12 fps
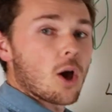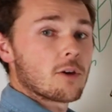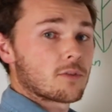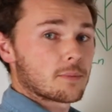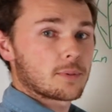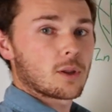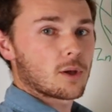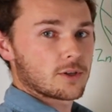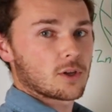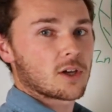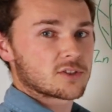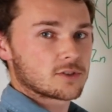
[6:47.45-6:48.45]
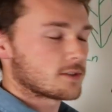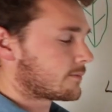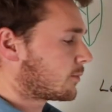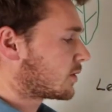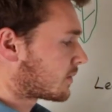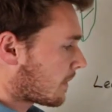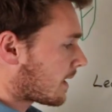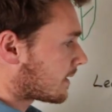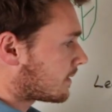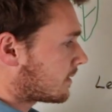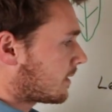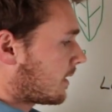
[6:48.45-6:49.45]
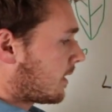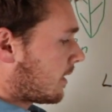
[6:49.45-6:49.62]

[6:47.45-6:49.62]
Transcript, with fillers: over-applied nitrogen, which means